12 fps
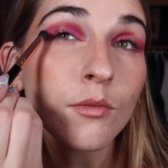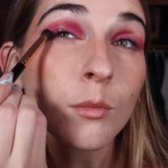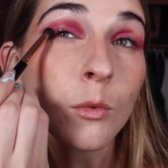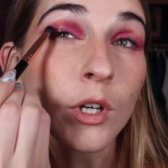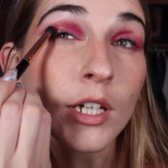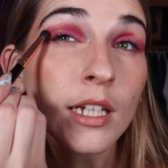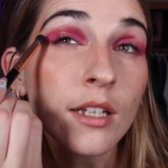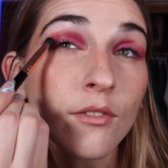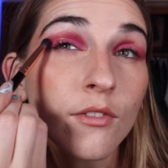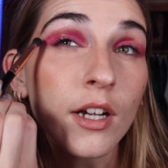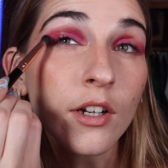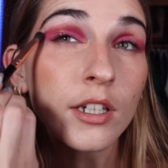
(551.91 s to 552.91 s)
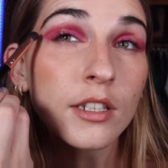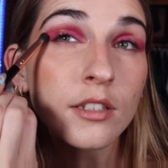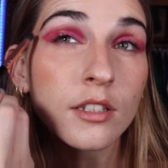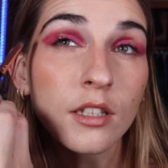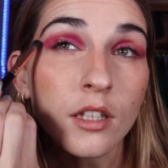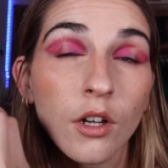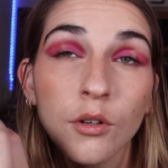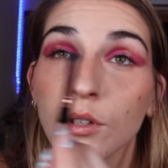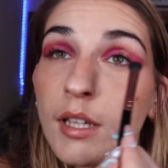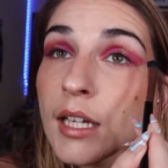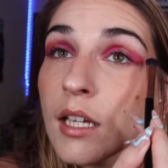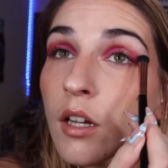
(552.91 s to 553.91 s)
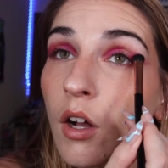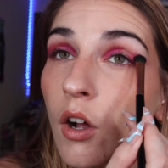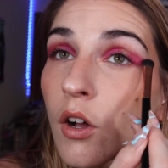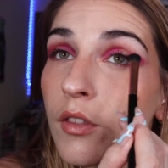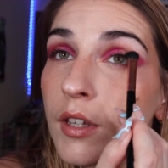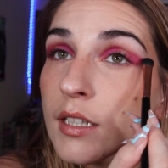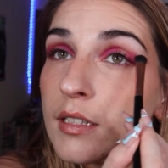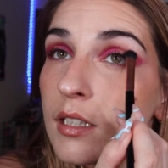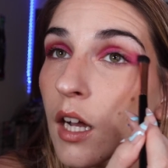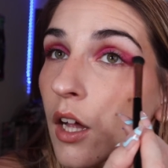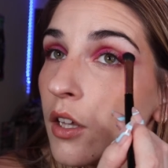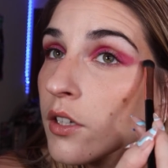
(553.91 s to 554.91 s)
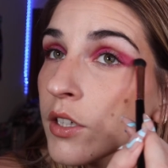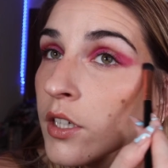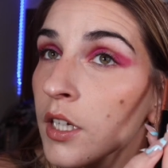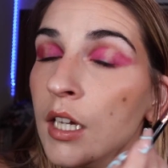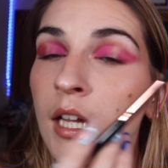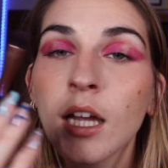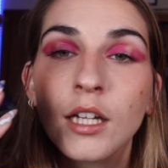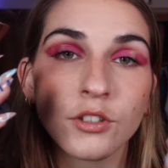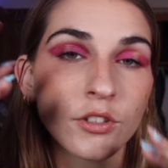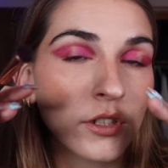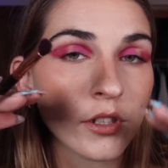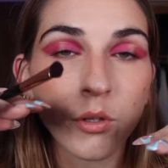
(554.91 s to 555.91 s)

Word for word: working very slowly on this color, it's just gonna